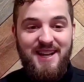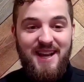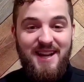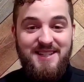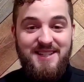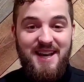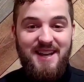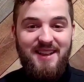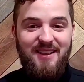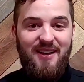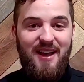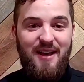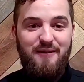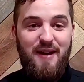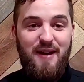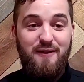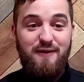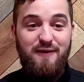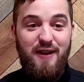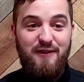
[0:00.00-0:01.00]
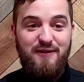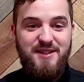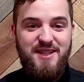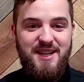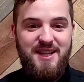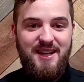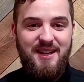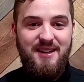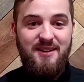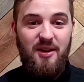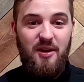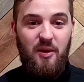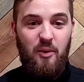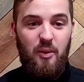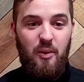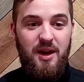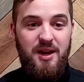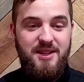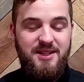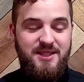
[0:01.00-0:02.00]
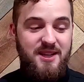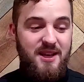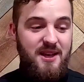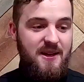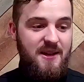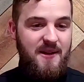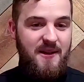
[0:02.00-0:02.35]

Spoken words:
day in the life at 15 was